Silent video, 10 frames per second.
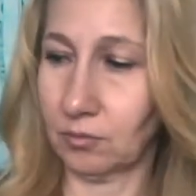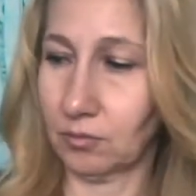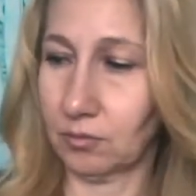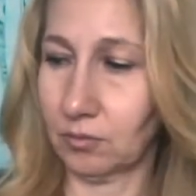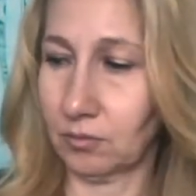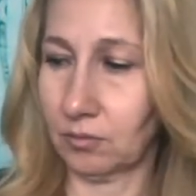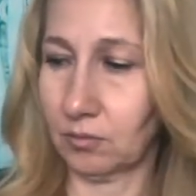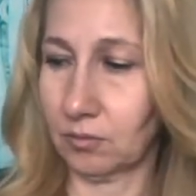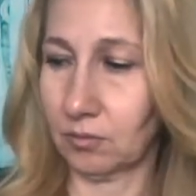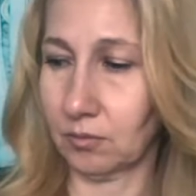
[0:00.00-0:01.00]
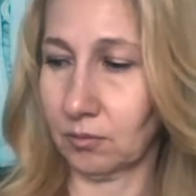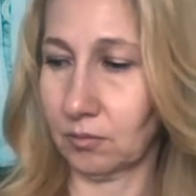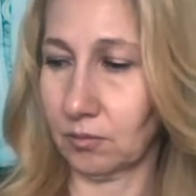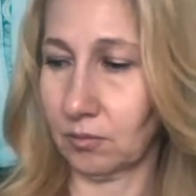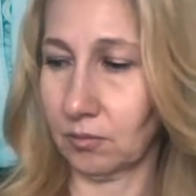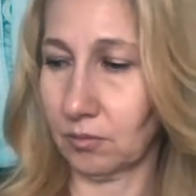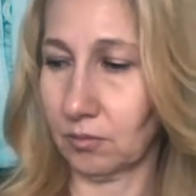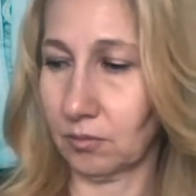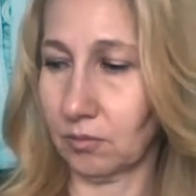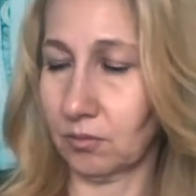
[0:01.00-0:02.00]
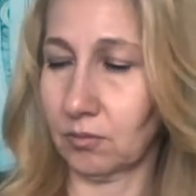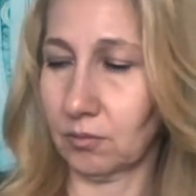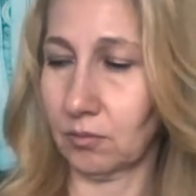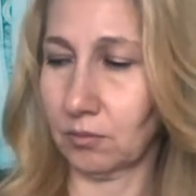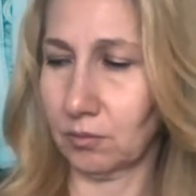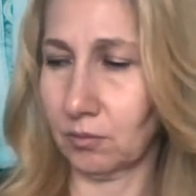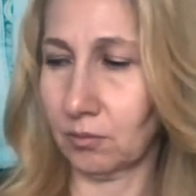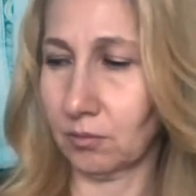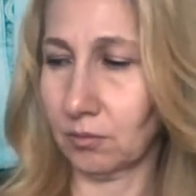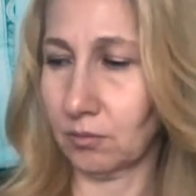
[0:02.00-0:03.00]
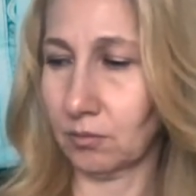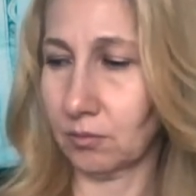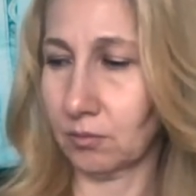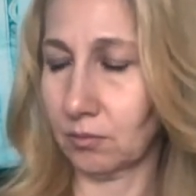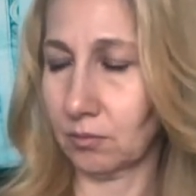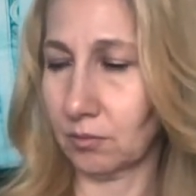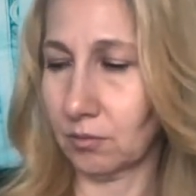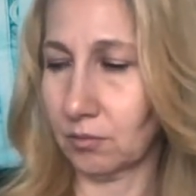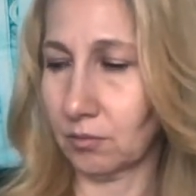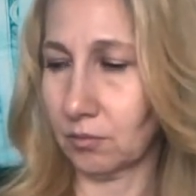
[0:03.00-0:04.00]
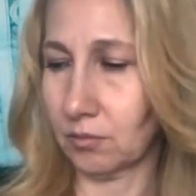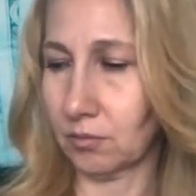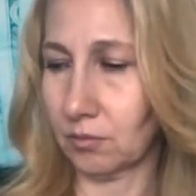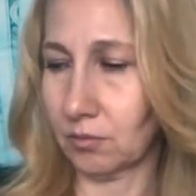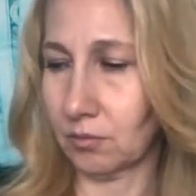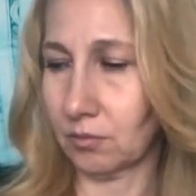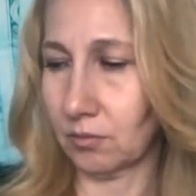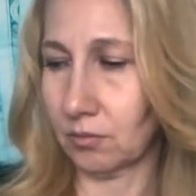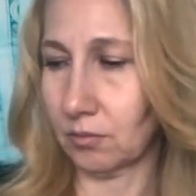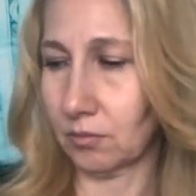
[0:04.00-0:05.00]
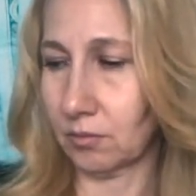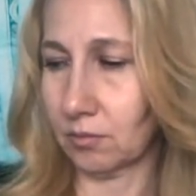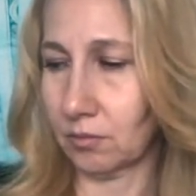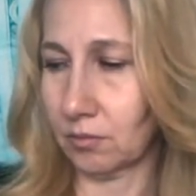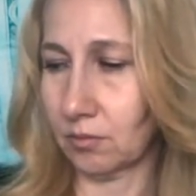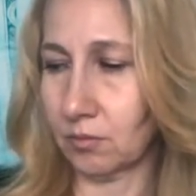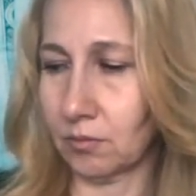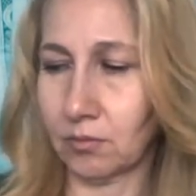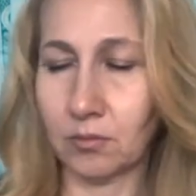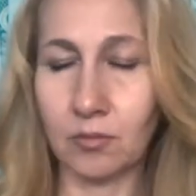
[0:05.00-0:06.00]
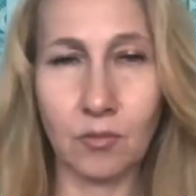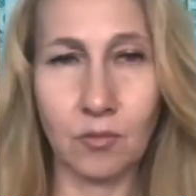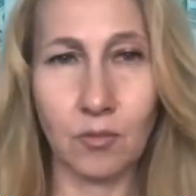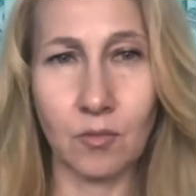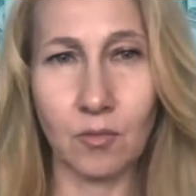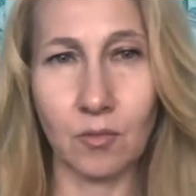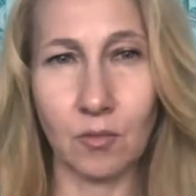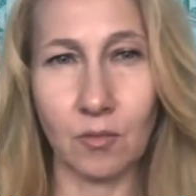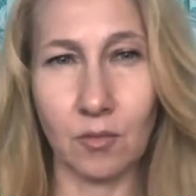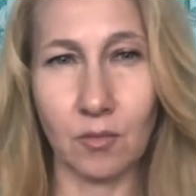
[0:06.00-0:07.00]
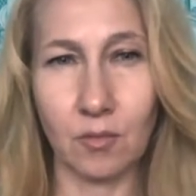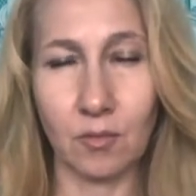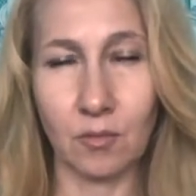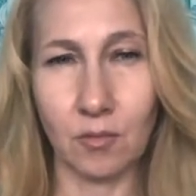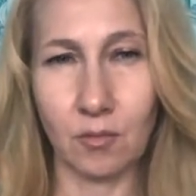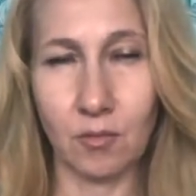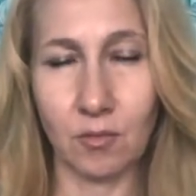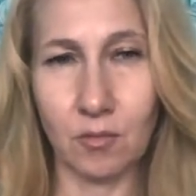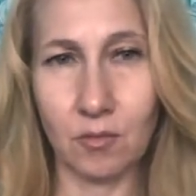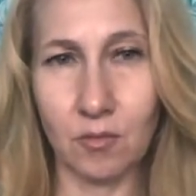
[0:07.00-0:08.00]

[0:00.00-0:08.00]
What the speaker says: No words are spoken by the person on screen.